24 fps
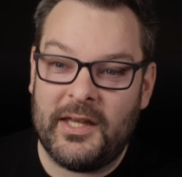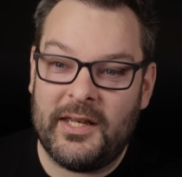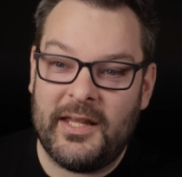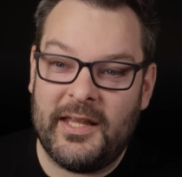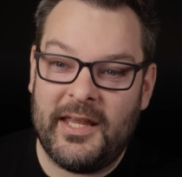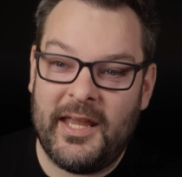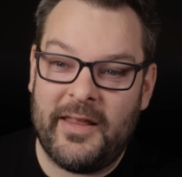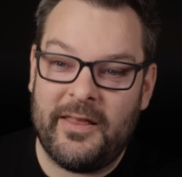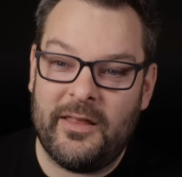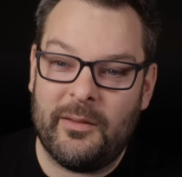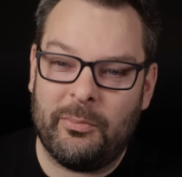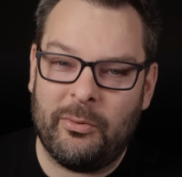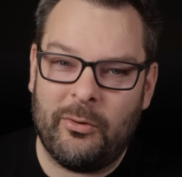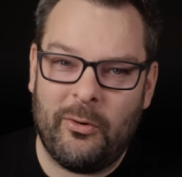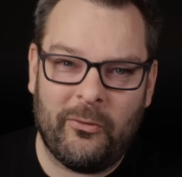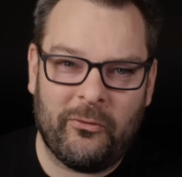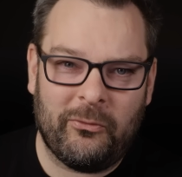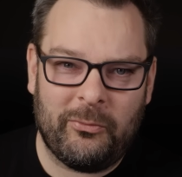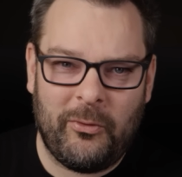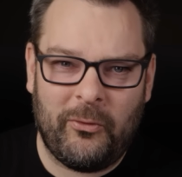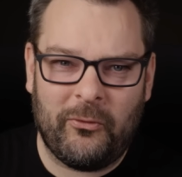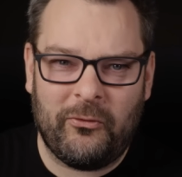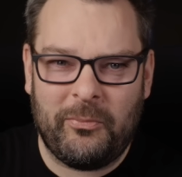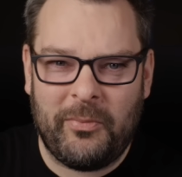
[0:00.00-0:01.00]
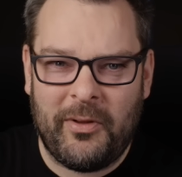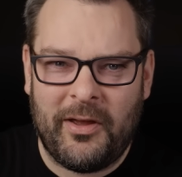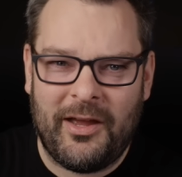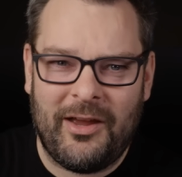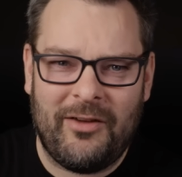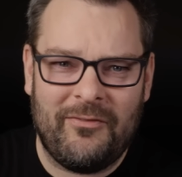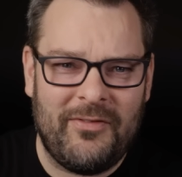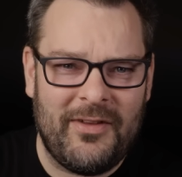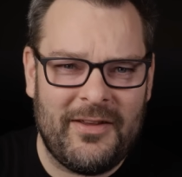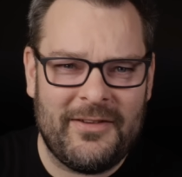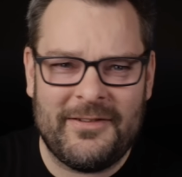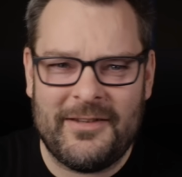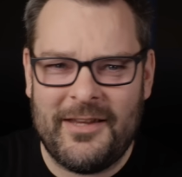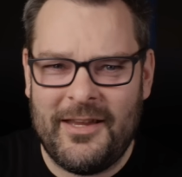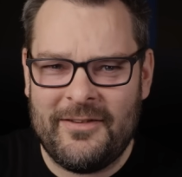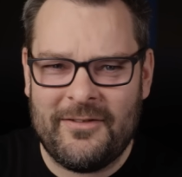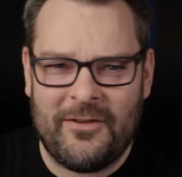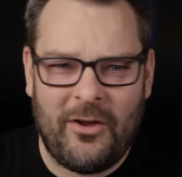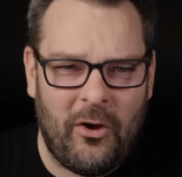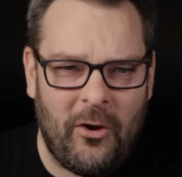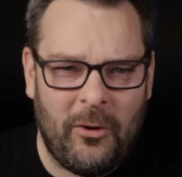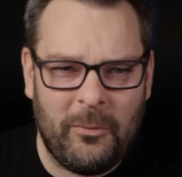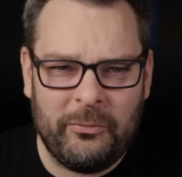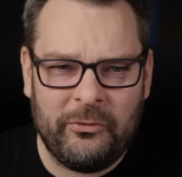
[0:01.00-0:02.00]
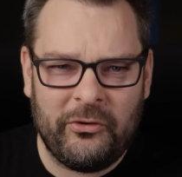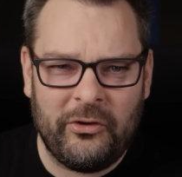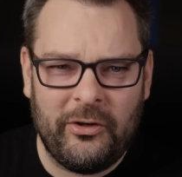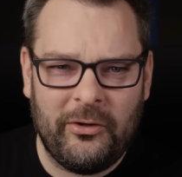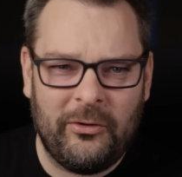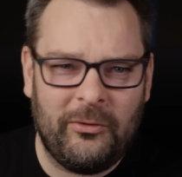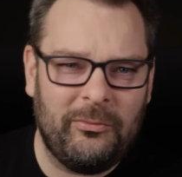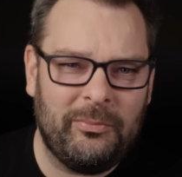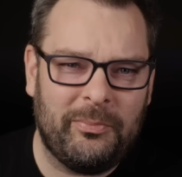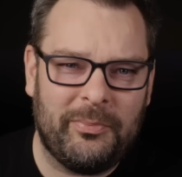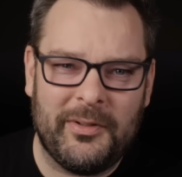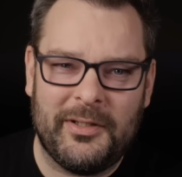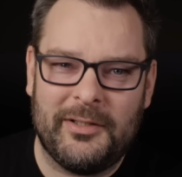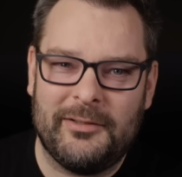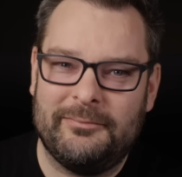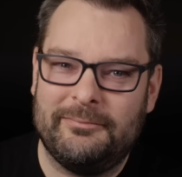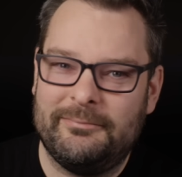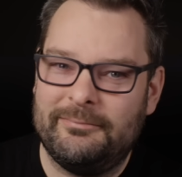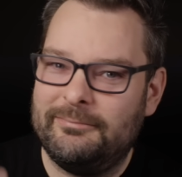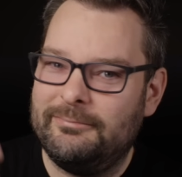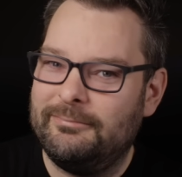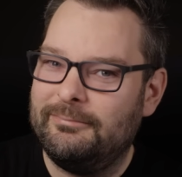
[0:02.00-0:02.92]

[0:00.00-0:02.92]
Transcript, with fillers: and again, the Proxmox part of this is optional, but